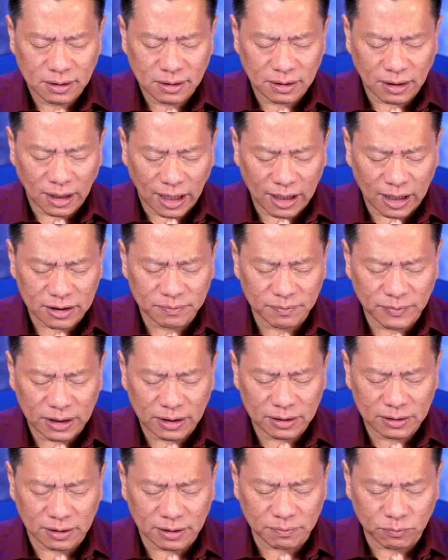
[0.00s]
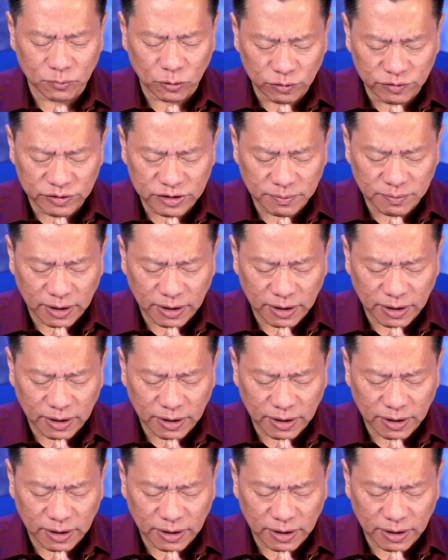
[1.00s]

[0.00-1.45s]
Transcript: The Atma that moves the